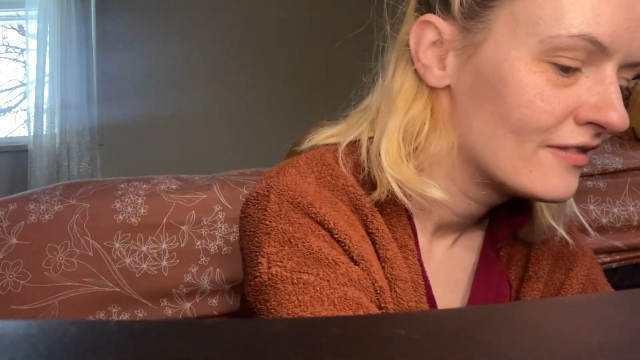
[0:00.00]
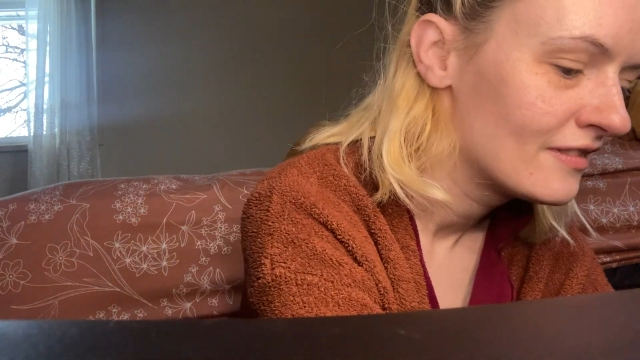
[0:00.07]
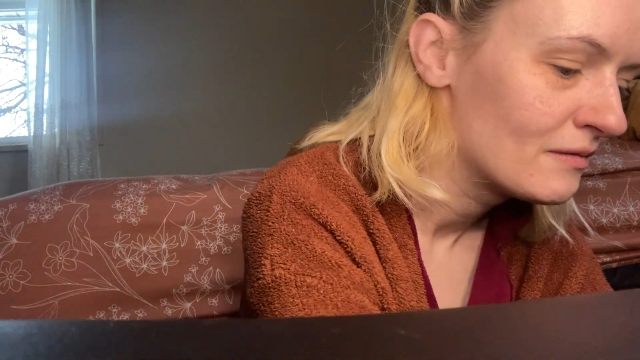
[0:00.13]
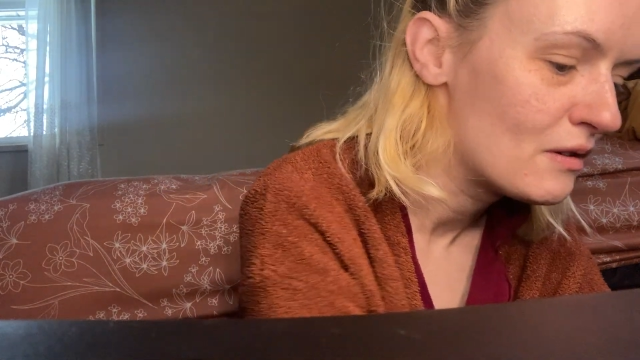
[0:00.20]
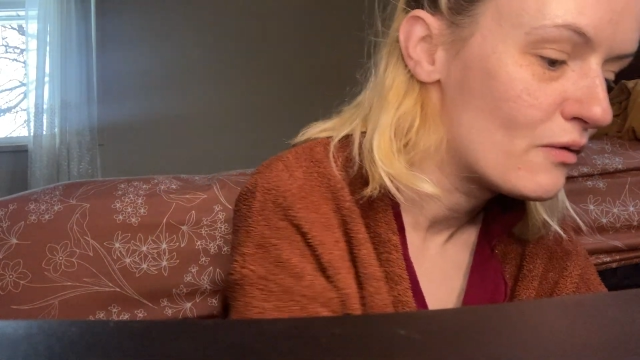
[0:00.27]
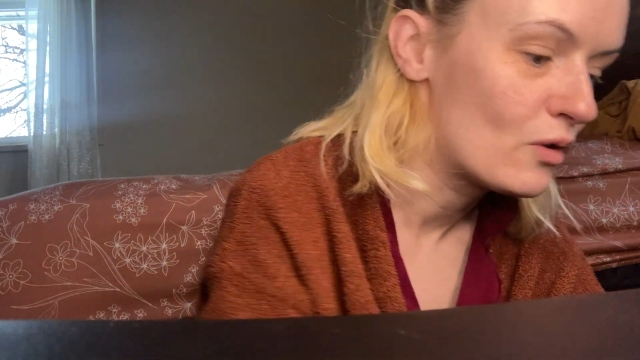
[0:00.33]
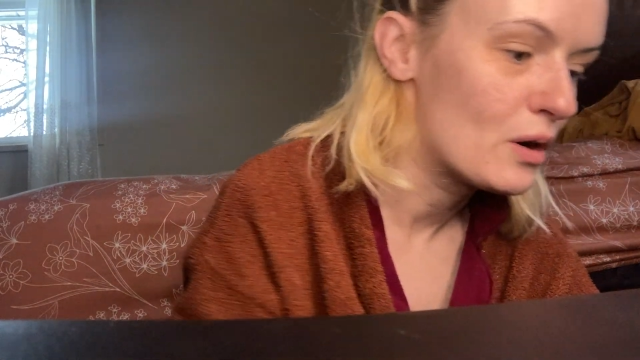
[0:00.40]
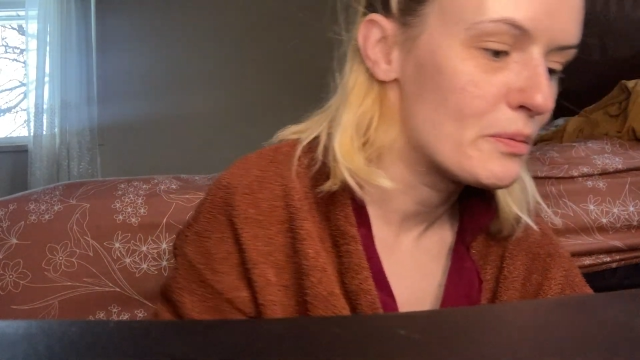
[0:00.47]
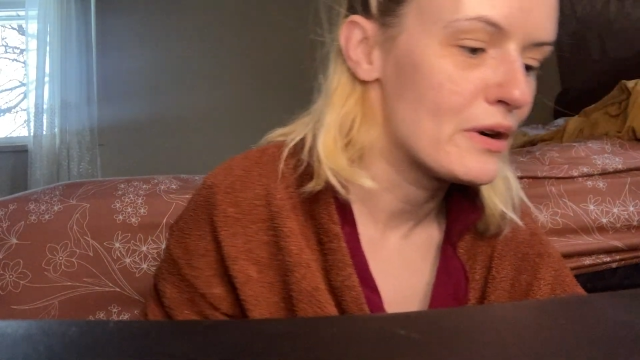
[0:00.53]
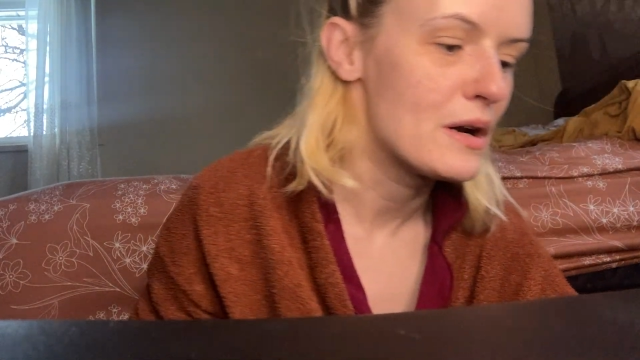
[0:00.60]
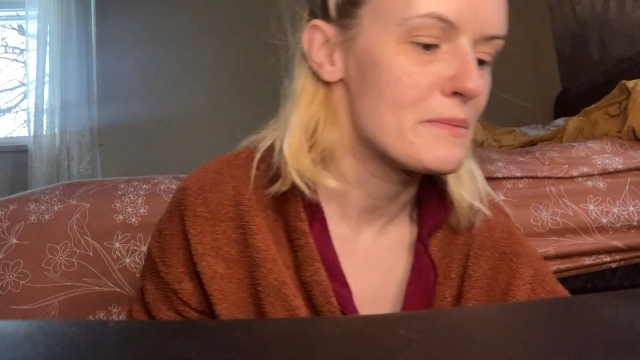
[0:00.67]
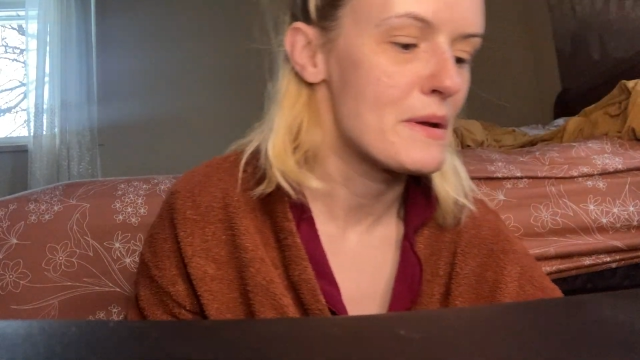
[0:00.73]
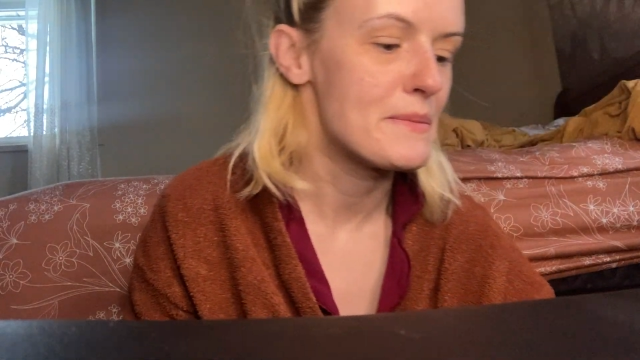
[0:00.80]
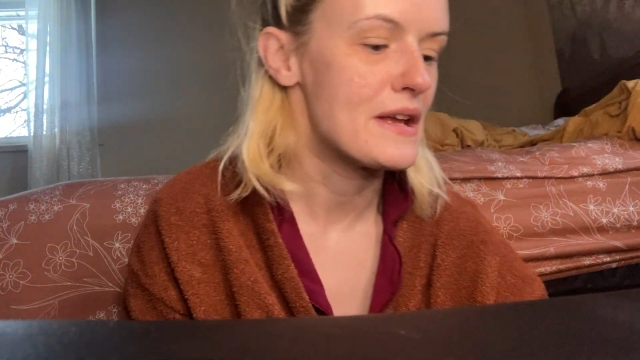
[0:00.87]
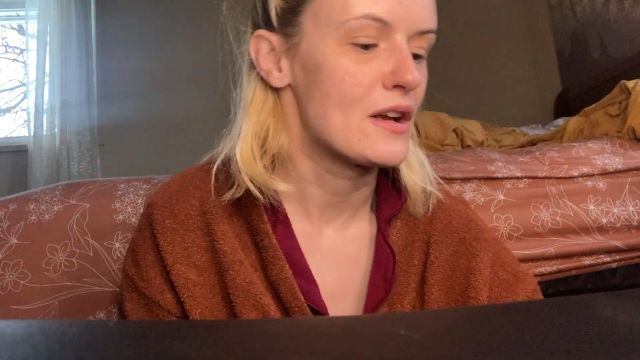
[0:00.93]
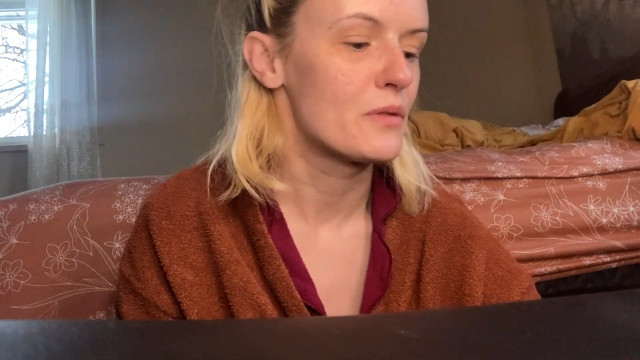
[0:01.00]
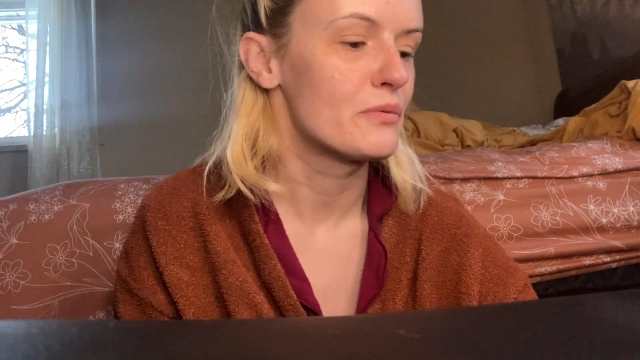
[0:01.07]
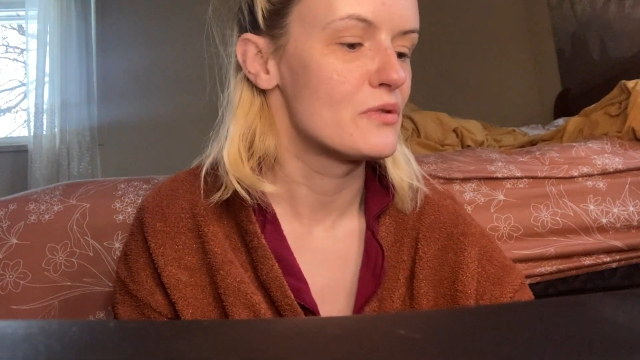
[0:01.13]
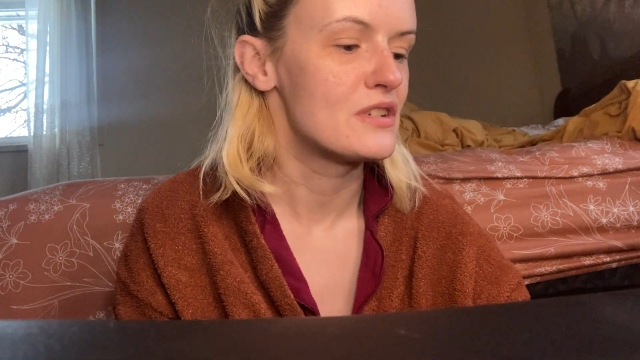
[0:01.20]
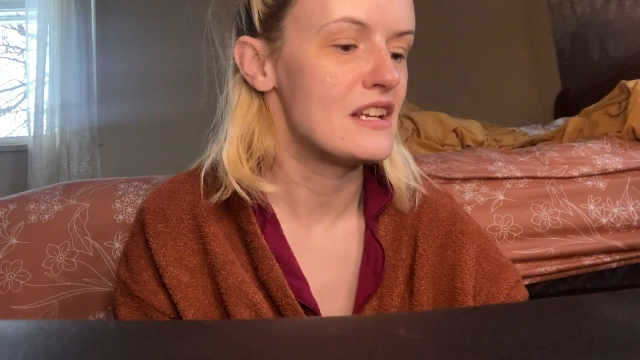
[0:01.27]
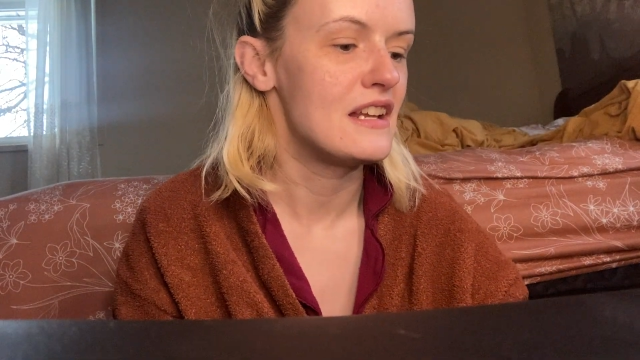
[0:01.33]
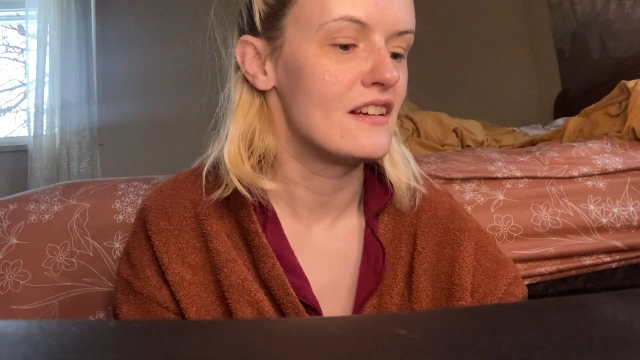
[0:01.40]
before I put on my makeup
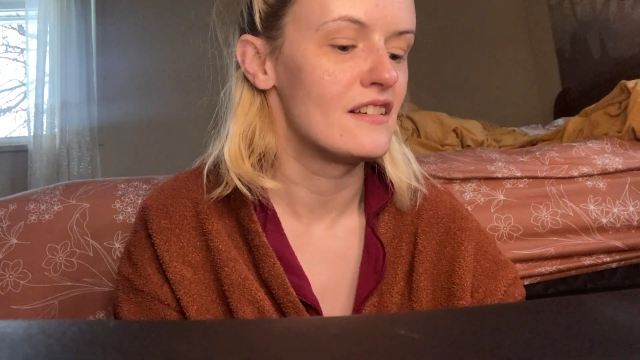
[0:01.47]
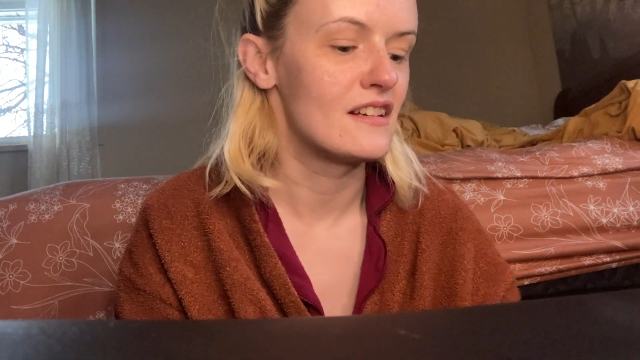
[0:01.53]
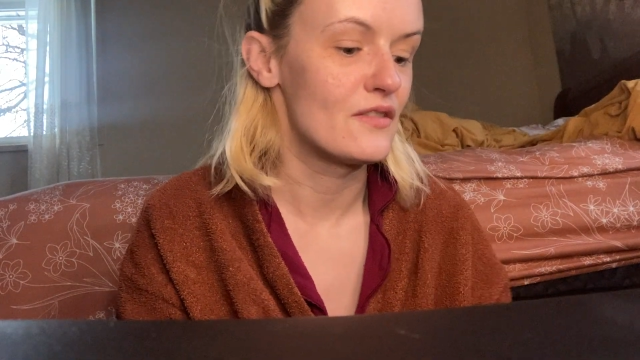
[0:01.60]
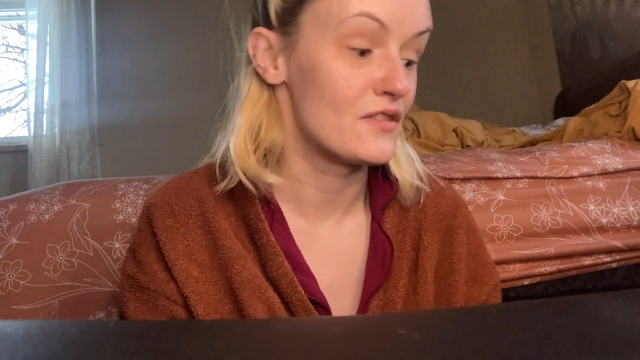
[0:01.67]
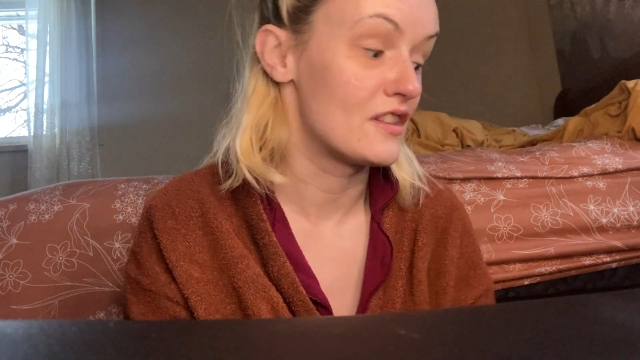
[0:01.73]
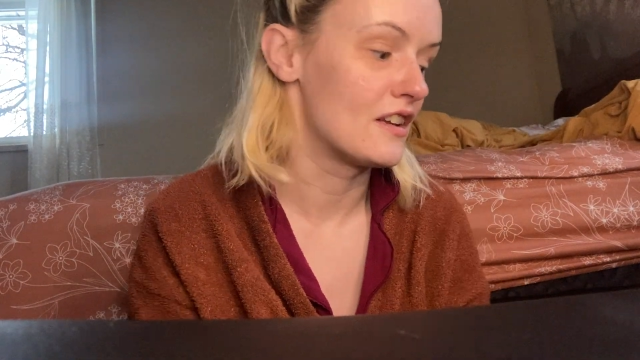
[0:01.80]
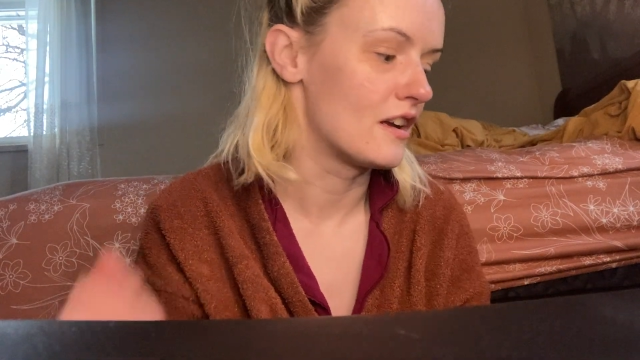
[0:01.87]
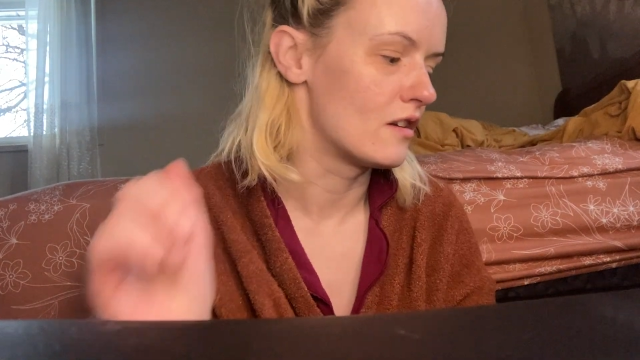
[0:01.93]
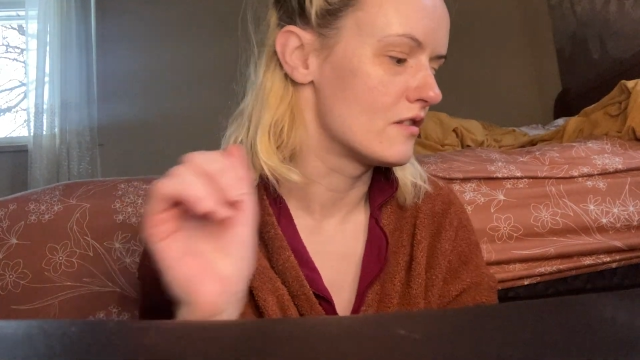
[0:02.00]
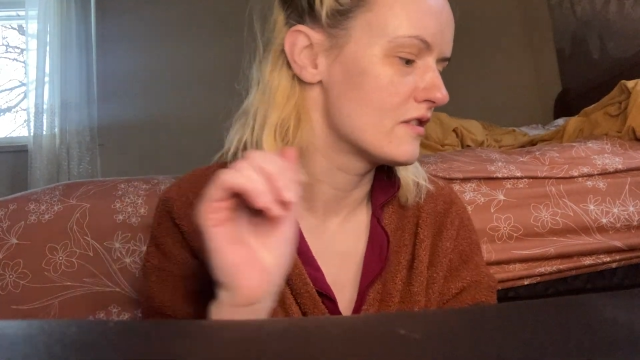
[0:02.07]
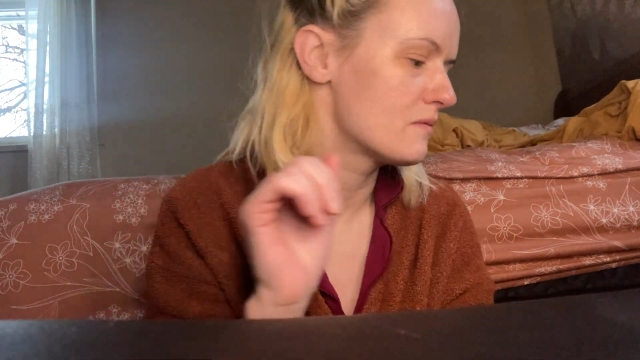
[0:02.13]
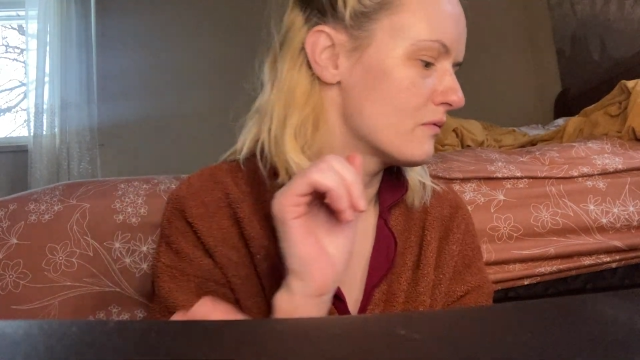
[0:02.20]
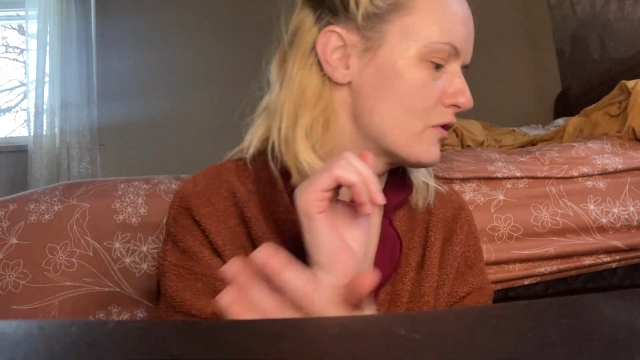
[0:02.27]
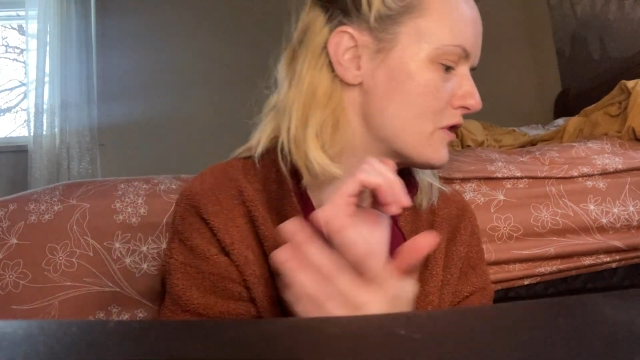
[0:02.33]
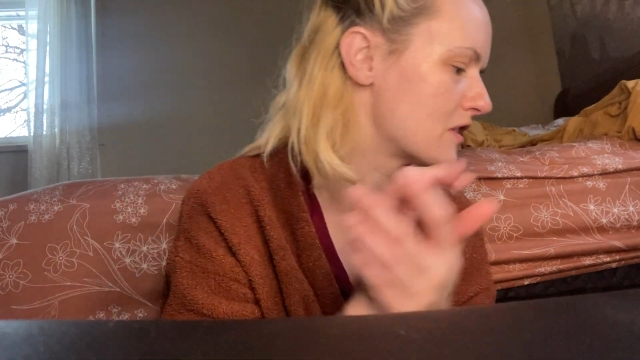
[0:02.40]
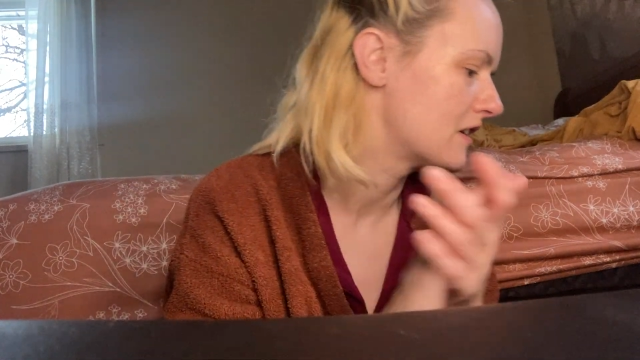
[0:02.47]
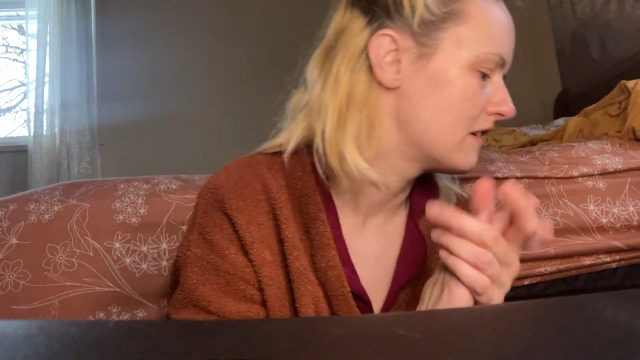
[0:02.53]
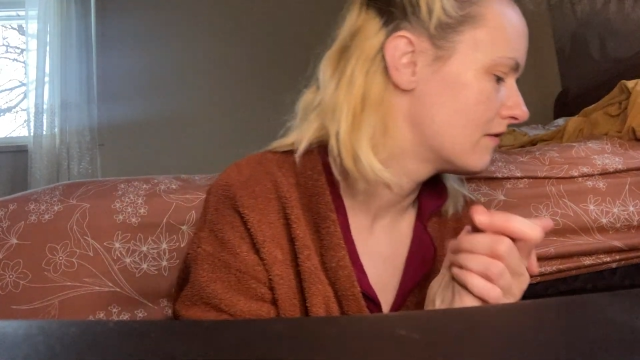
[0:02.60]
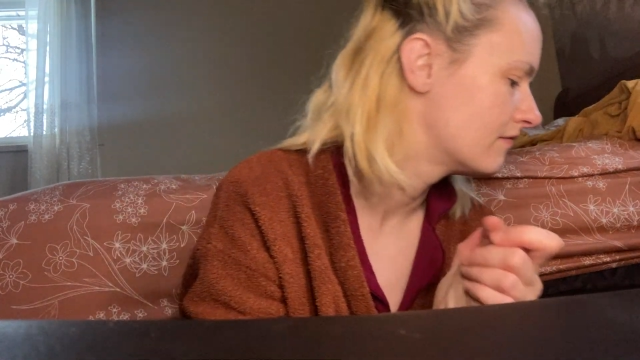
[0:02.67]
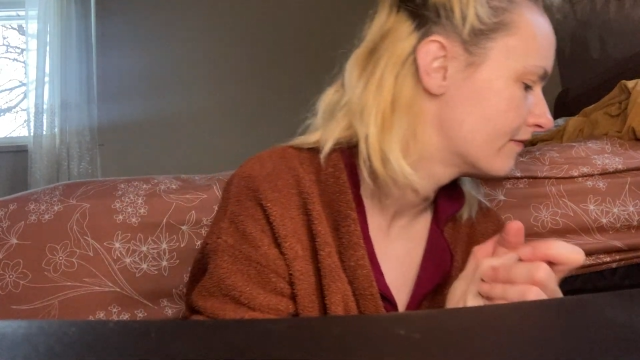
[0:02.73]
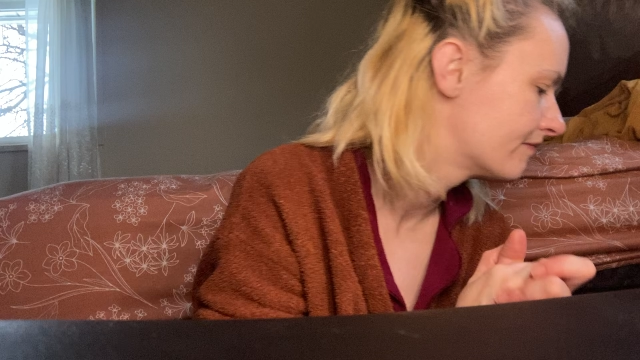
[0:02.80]
routine and everything else routine.